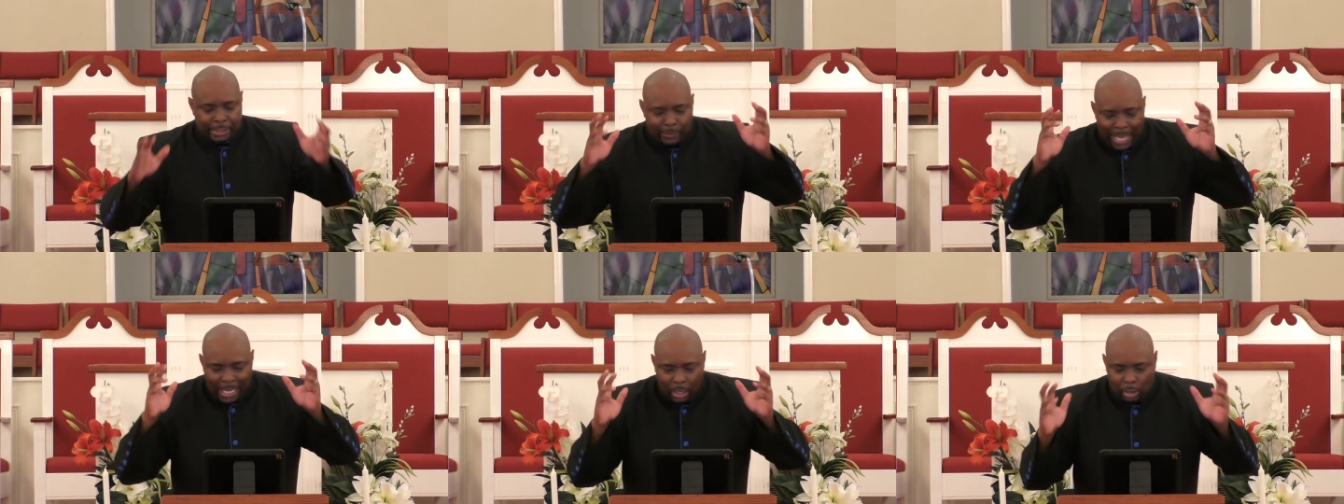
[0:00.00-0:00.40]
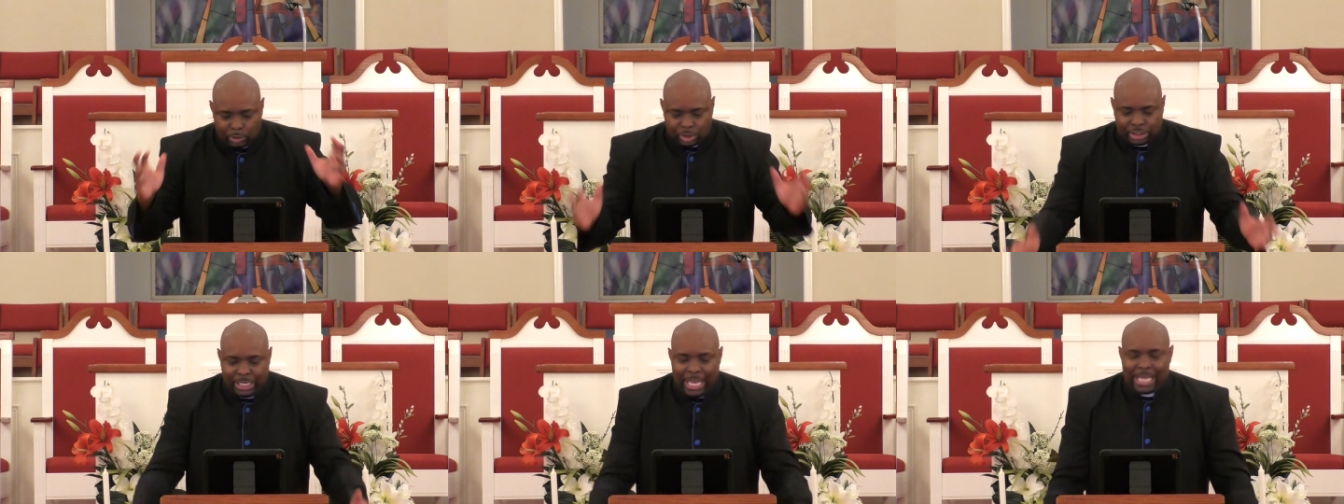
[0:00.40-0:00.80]
You got to
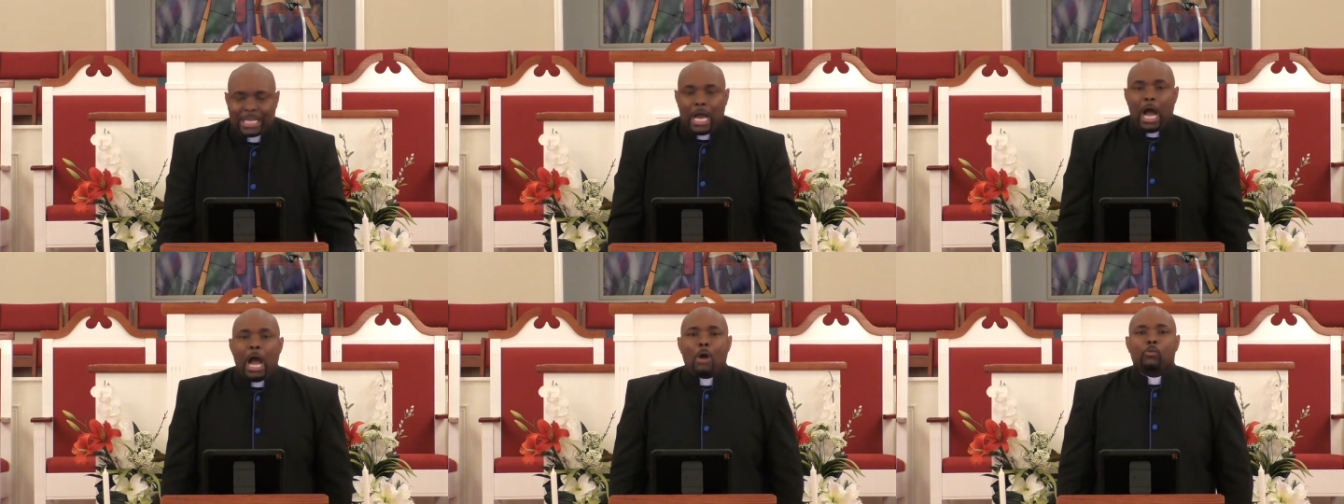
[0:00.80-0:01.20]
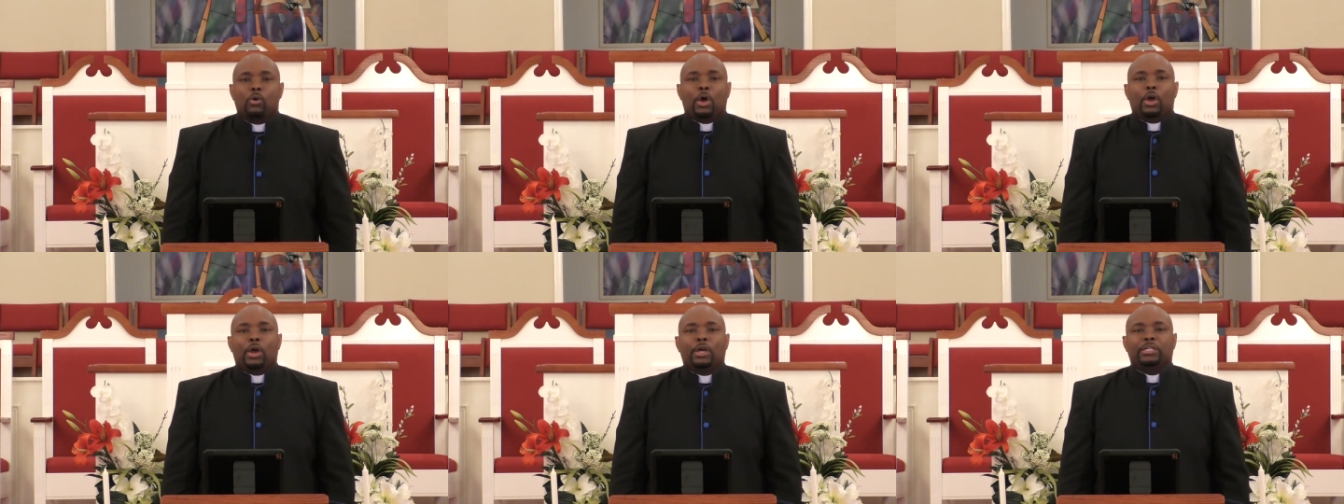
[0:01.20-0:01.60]
understand God's
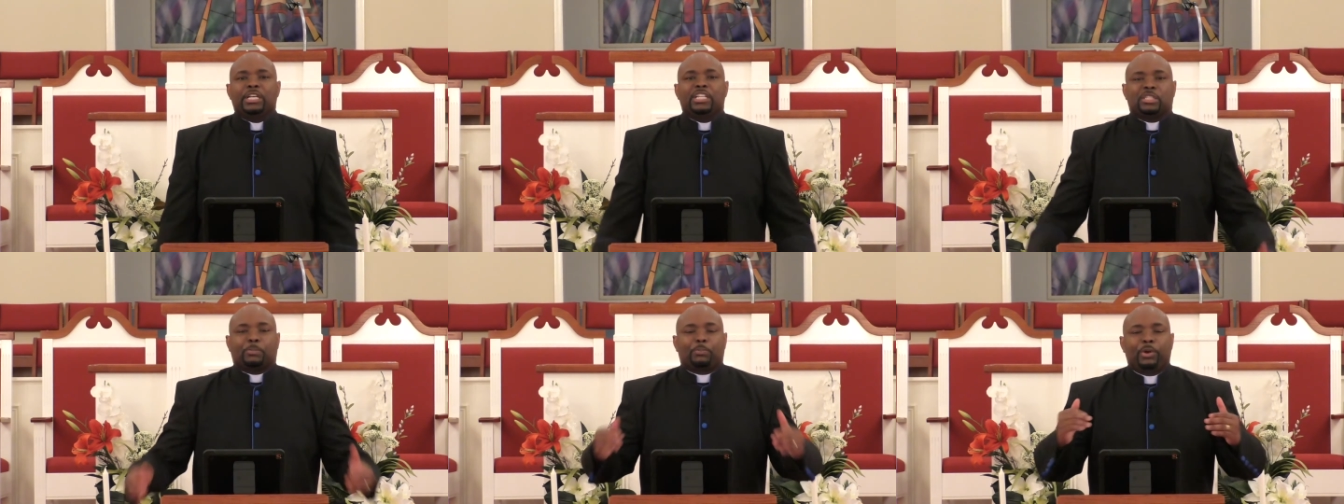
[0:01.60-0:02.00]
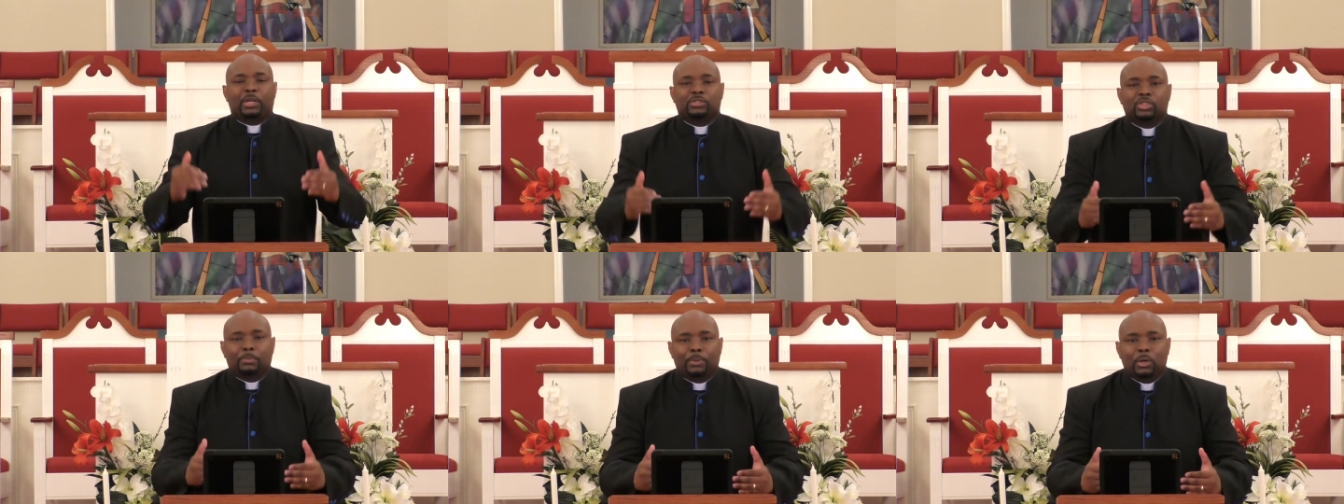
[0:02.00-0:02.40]
word is
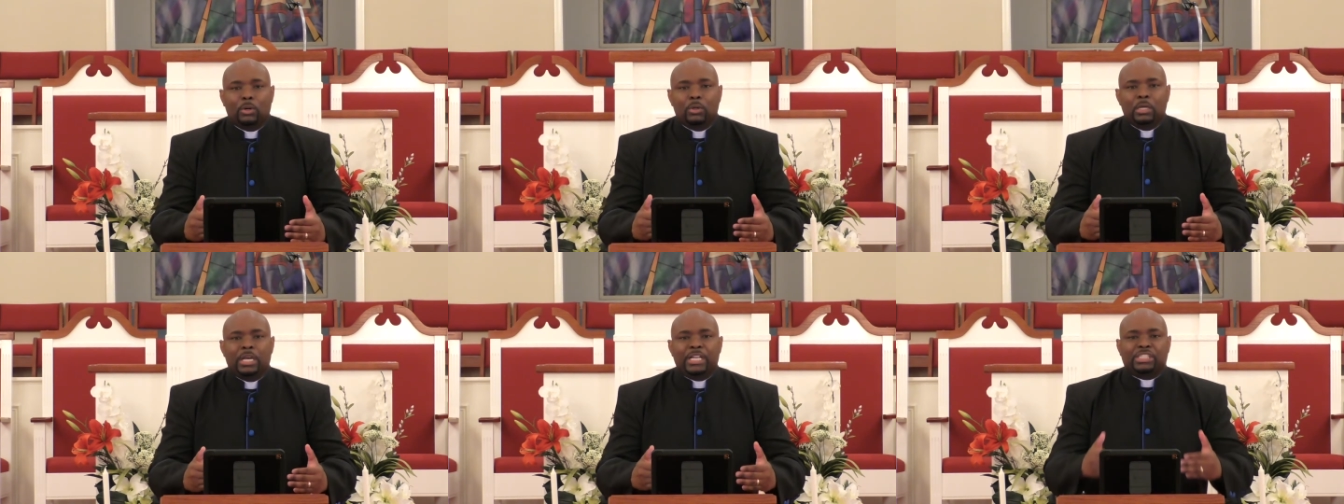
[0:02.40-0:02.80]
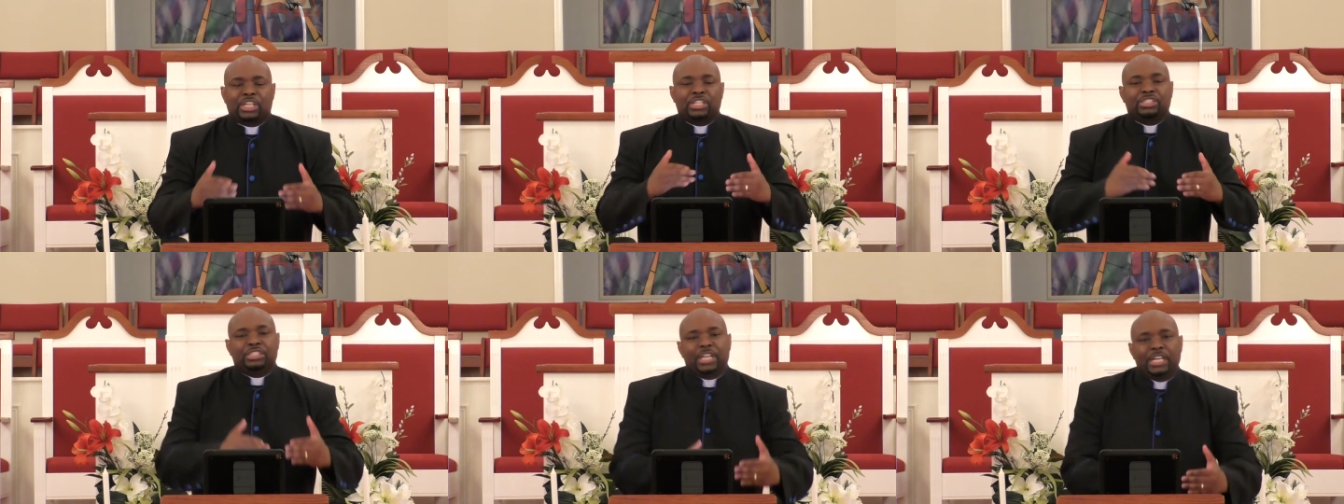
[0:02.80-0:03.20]
principle, it's
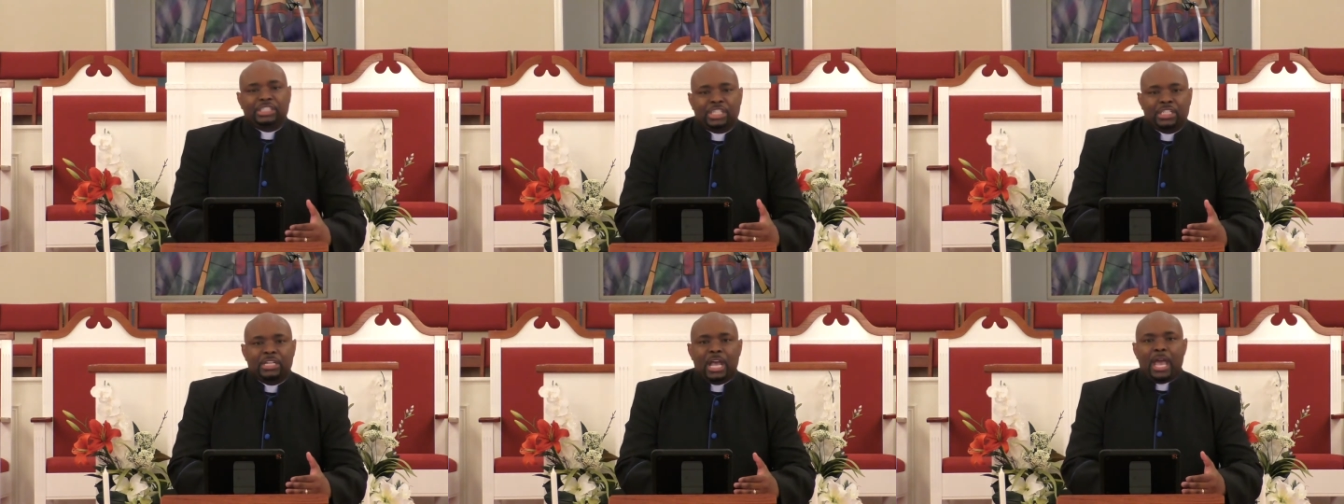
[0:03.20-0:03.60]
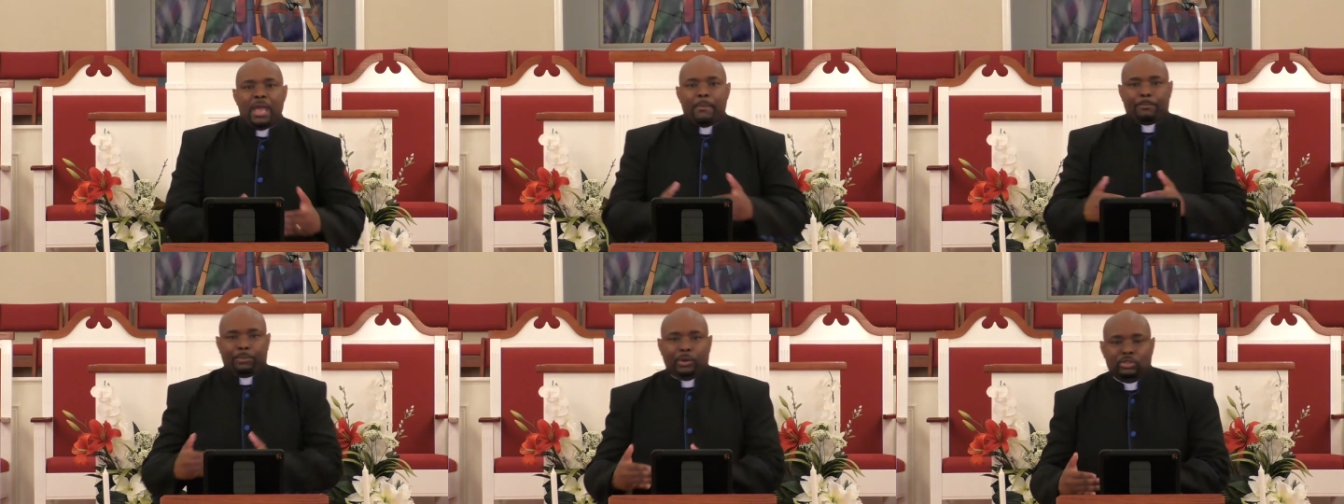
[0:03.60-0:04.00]
condition,
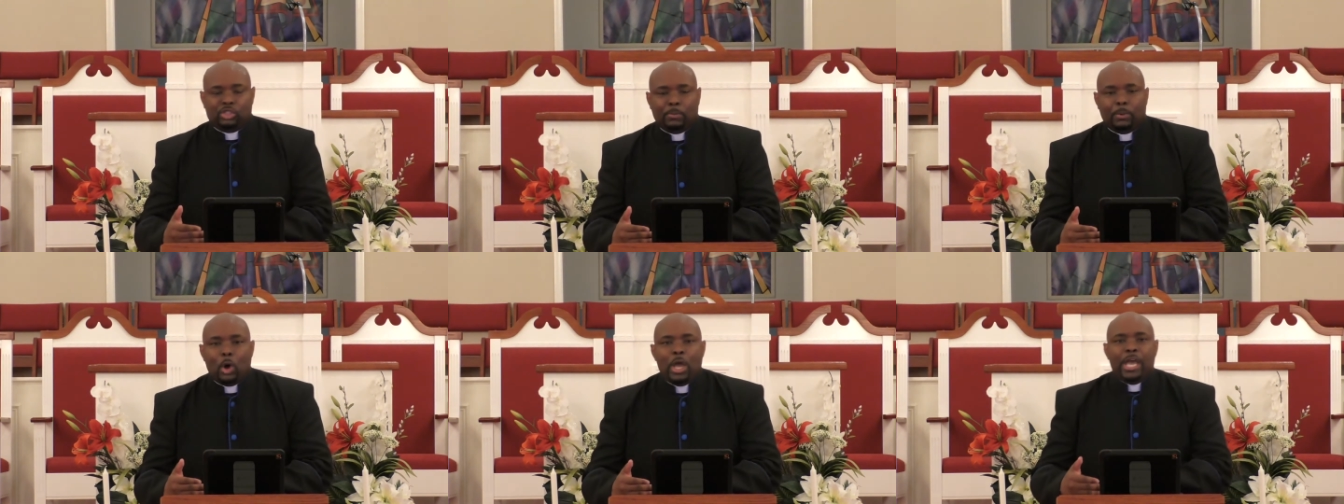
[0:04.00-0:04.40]
and principle.